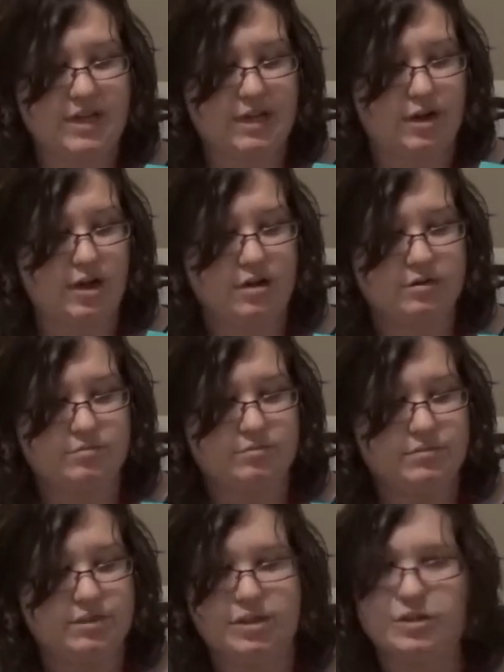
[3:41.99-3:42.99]
called
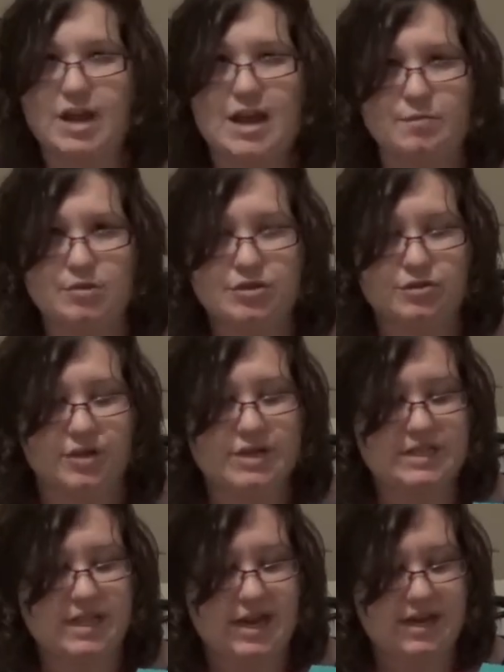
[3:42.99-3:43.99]
their Animal
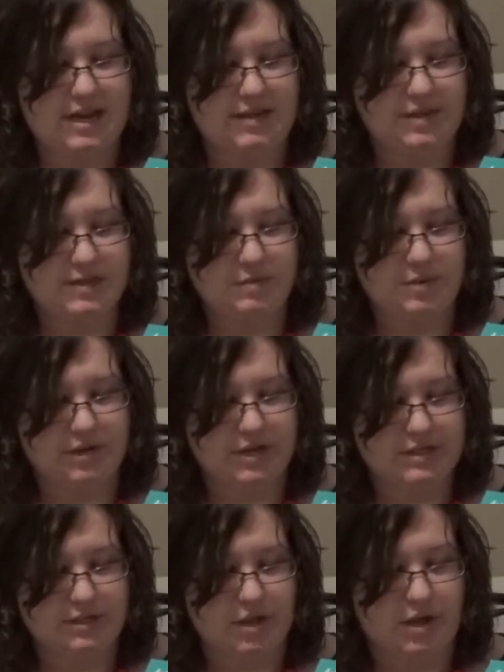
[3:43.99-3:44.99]
Stories line. And this book
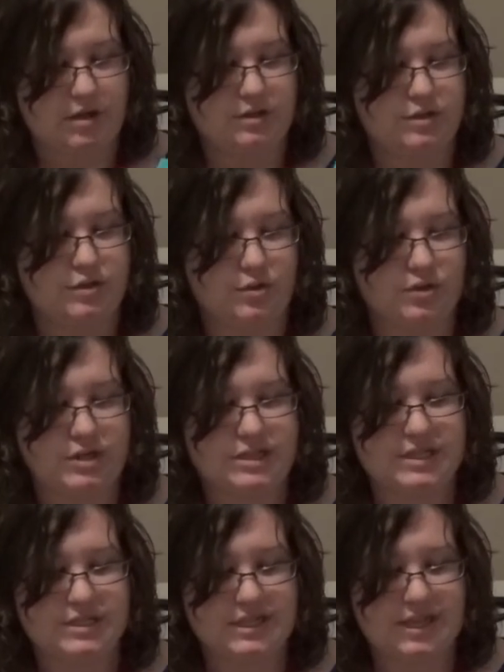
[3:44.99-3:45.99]
is called The
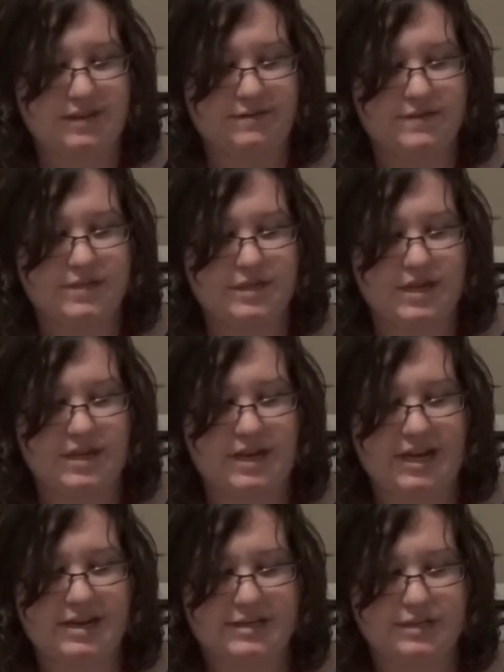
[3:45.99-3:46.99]
Tortoise's Gift. And
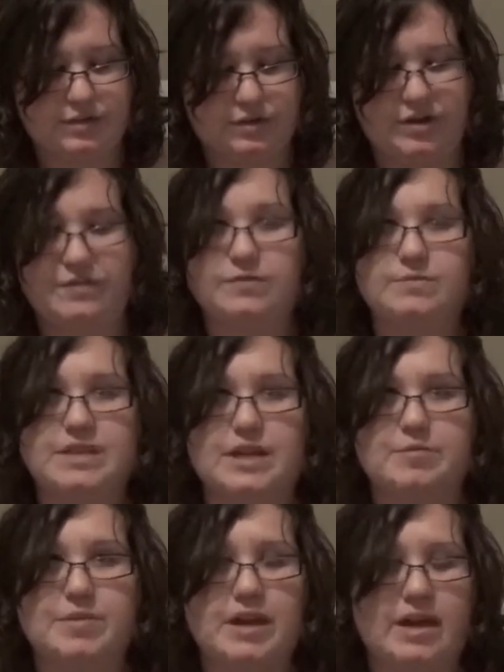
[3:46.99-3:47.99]
again, it's a story from
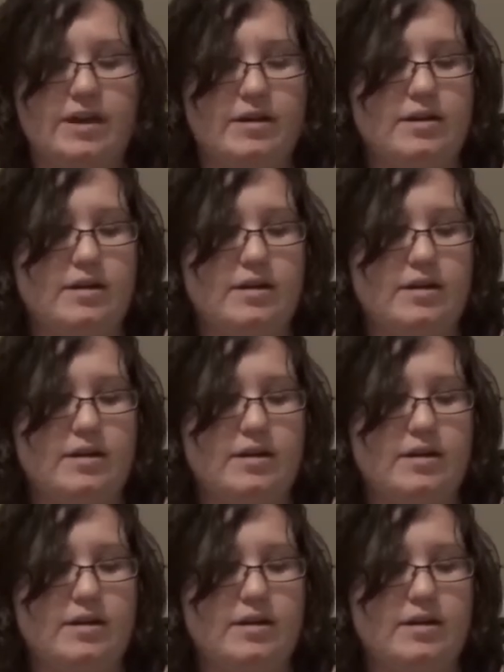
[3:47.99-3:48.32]
Zambia.